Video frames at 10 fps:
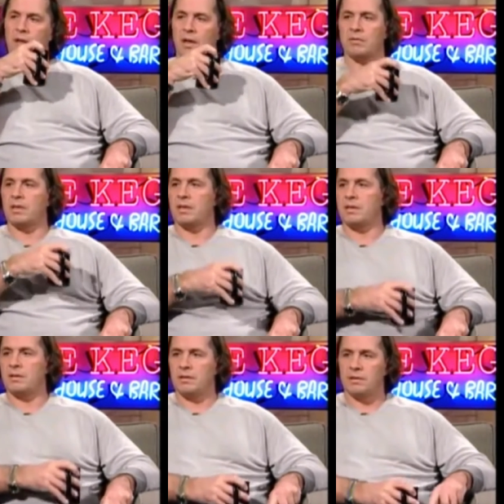I don't think
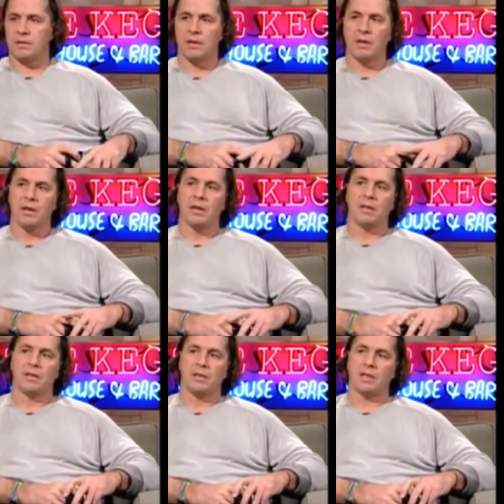
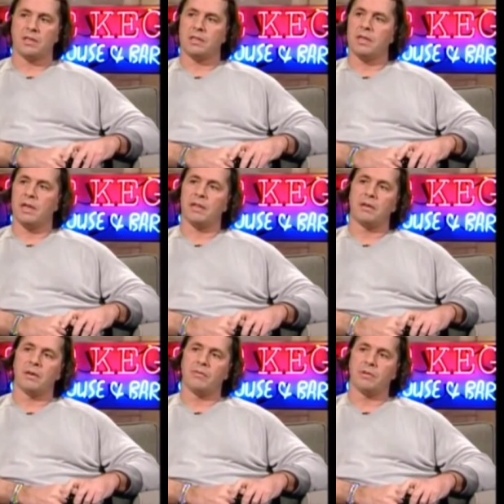that's a snake
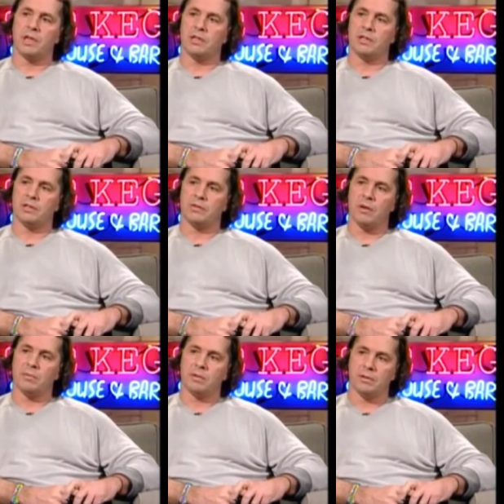that never changes
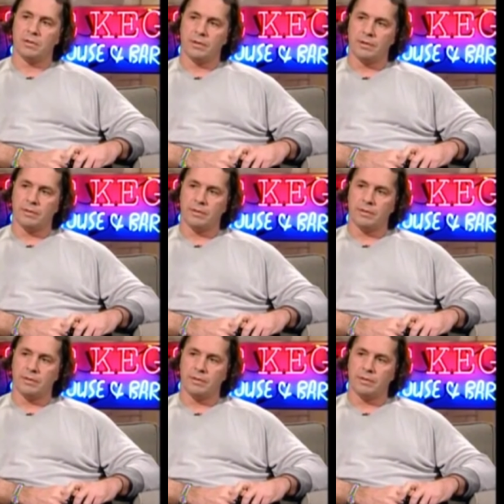stripes.